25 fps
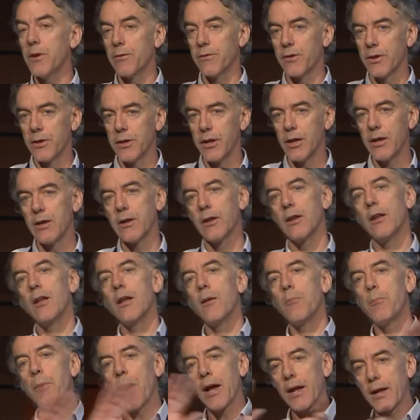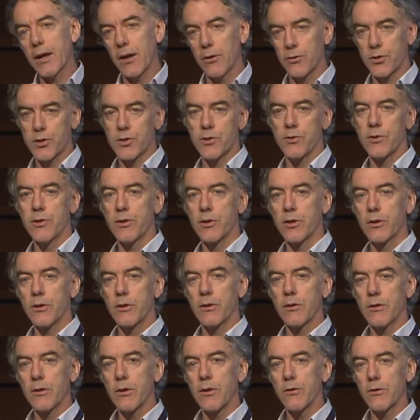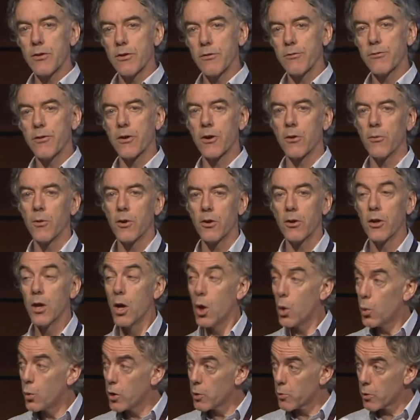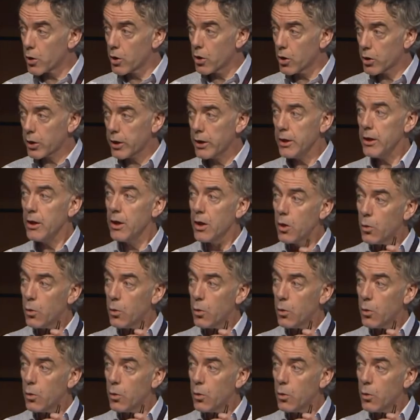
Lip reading: of the data back out through your firewall. We were lucky.